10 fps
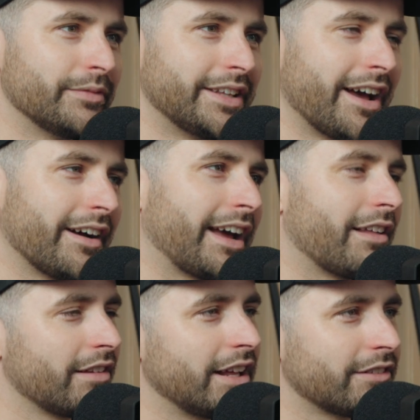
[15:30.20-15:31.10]
Yeah.
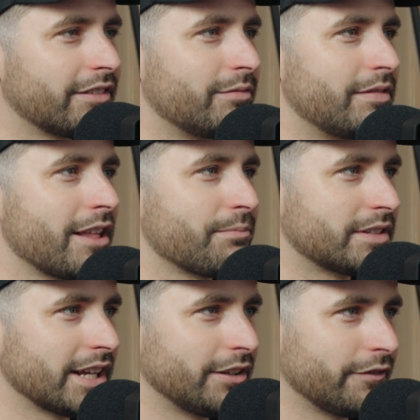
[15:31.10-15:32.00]
Okay. So let's
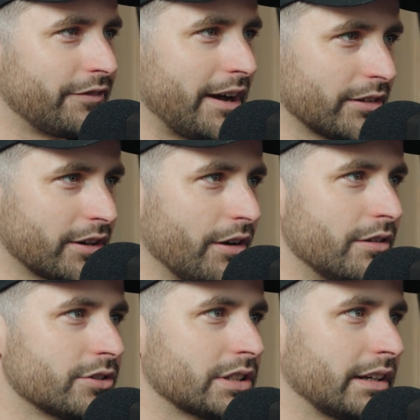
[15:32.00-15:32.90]
pretend you've found a
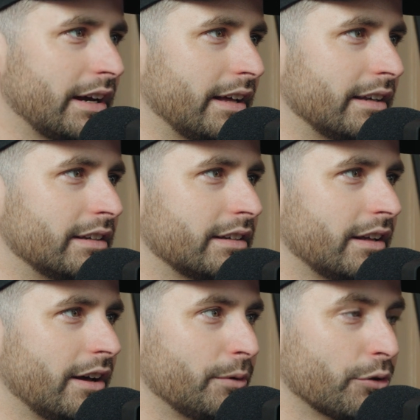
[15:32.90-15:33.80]
coach and
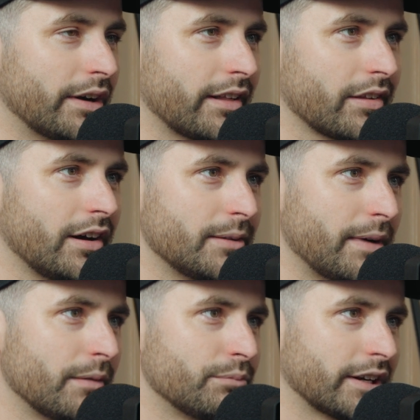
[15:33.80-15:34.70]
you're really excited
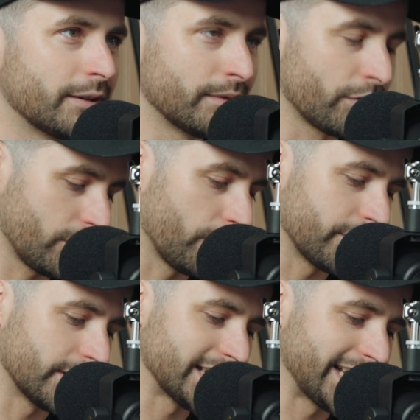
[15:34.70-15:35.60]
about bringing them
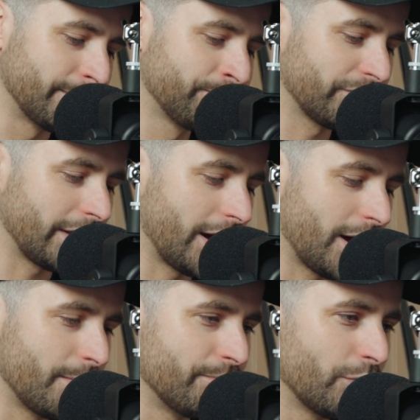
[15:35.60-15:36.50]
onto the team.
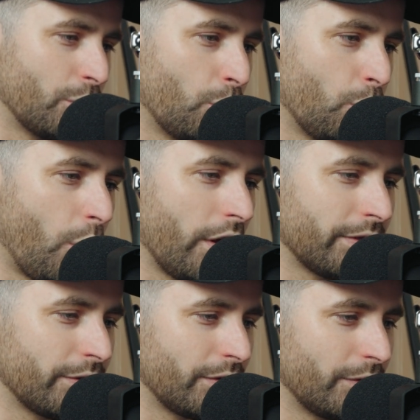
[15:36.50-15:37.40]

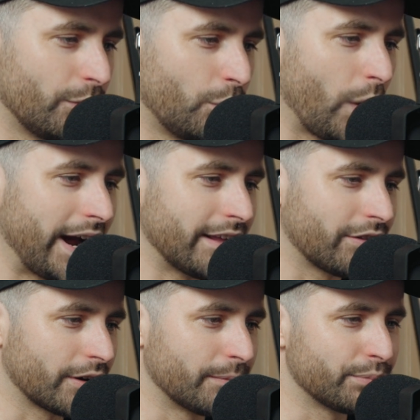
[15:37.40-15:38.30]
One way
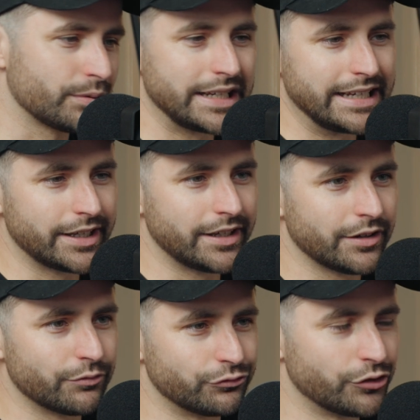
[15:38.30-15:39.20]
to
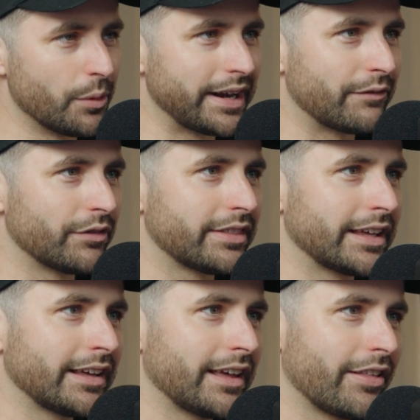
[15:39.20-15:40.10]
completely ruin
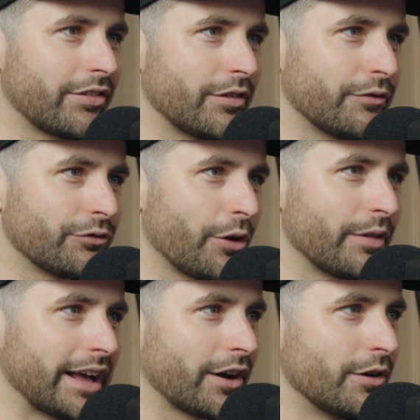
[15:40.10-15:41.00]
everything is to throw
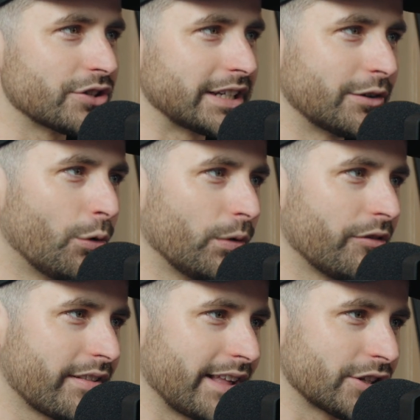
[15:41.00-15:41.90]
that coach in all of
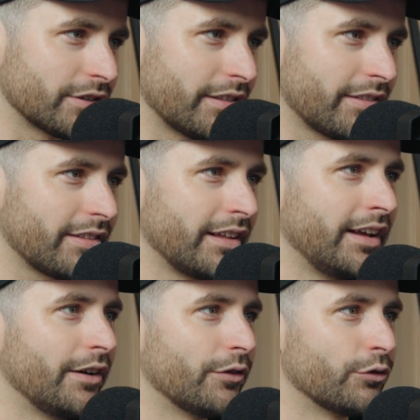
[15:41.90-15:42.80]
the sessions
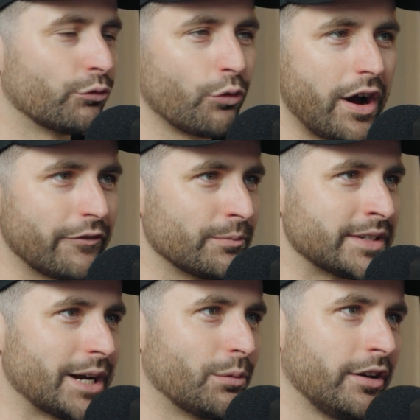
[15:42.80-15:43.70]
right from
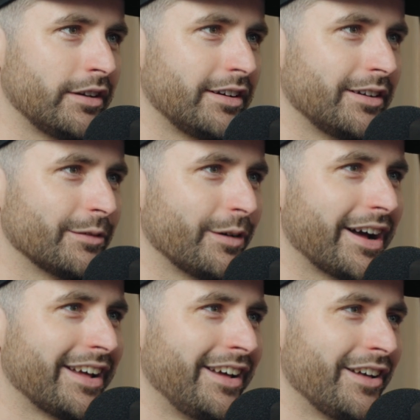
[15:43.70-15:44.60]
day one,
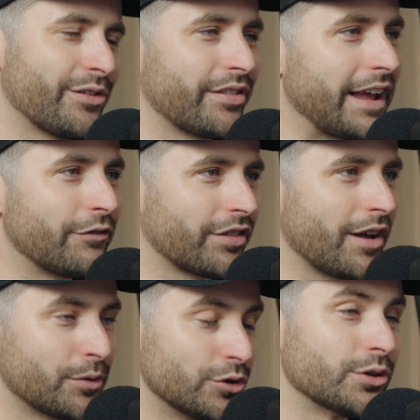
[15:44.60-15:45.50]
right? So say, for
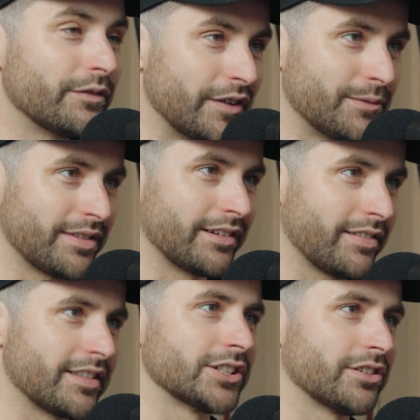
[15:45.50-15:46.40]
example, you're doing 50% of
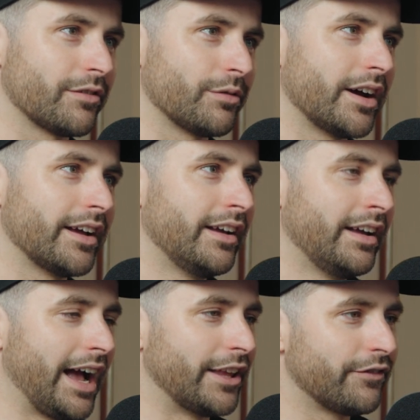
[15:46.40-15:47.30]
the sessions, right?
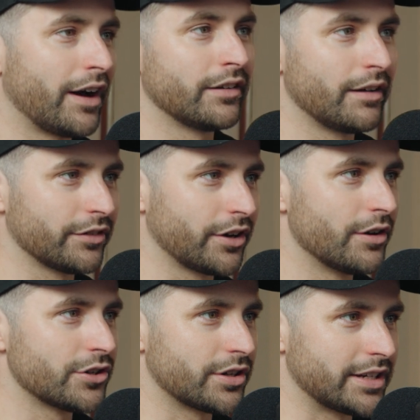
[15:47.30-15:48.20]
And you found another
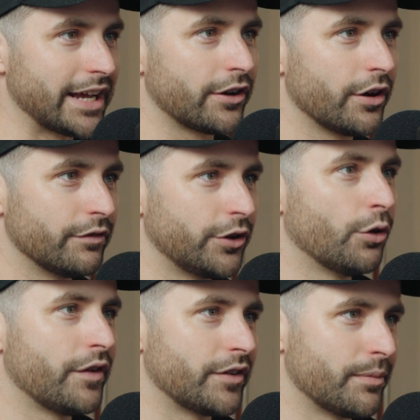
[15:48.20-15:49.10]
coach to take over
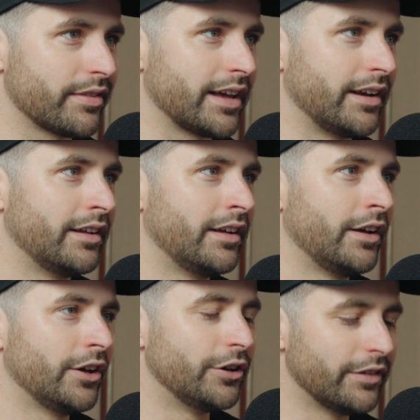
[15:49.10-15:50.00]
your 50%.
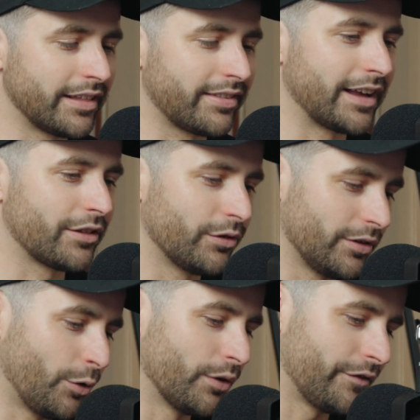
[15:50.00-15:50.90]
You then say to
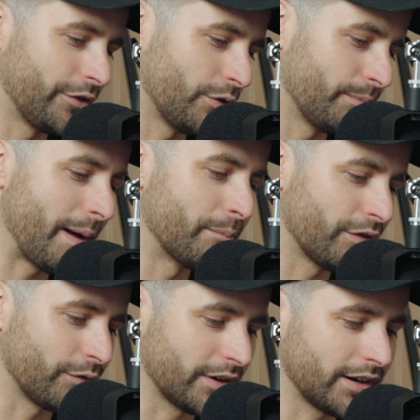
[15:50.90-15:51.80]
all of your
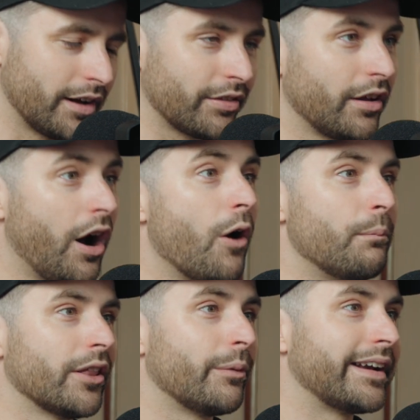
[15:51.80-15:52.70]
members or your clients, oh,
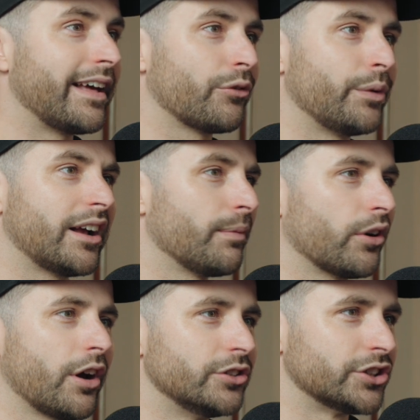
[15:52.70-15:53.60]
by the way, next week, I'm
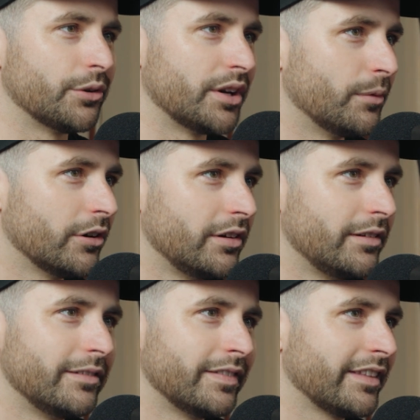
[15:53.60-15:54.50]
not coaching you anymore.
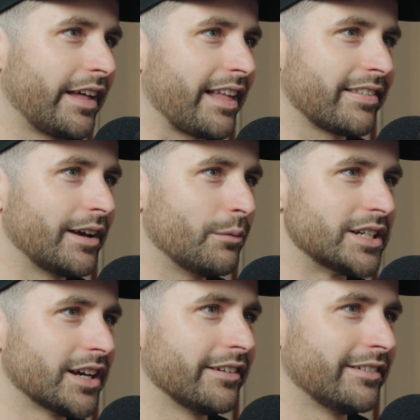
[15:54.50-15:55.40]
Like, that's it. We're
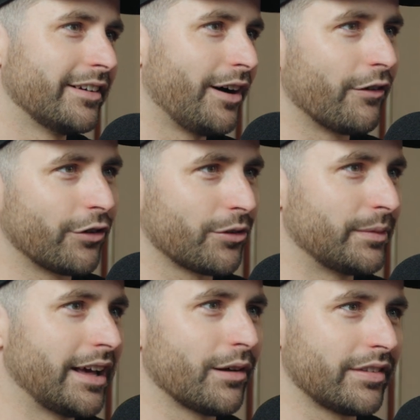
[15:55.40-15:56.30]
done. I've got
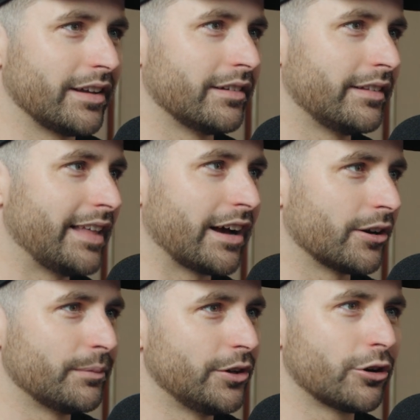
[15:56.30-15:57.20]
somebody else in. You're
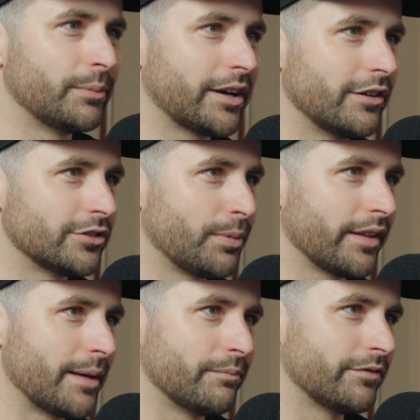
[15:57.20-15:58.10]
going to be coached by
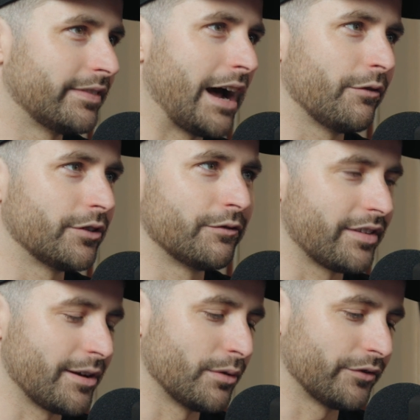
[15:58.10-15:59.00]
them now for the
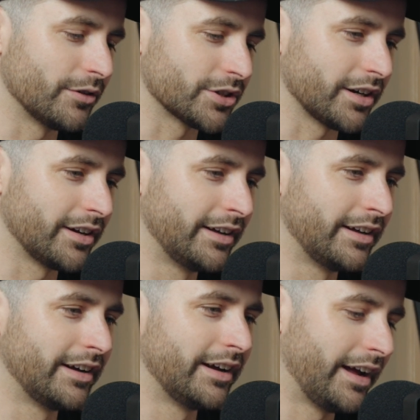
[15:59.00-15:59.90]
foreseeable future.
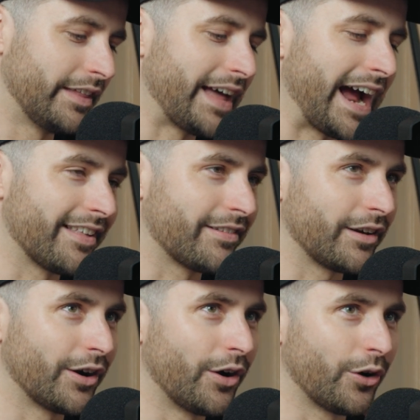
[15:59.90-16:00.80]
That is
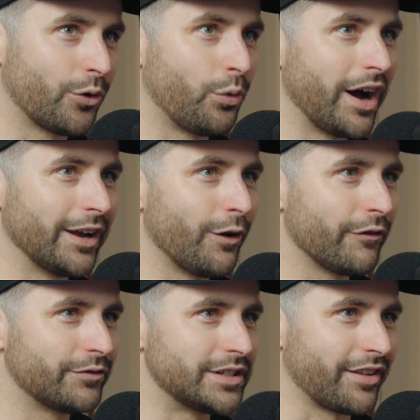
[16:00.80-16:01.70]
quite a lot
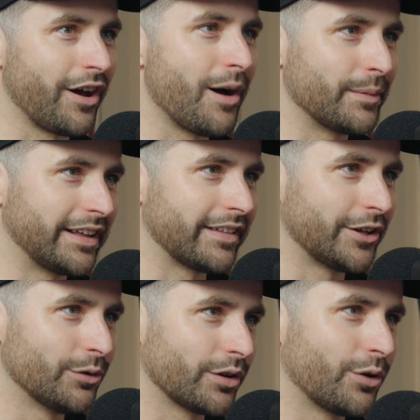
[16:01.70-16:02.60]
of disharmony that you are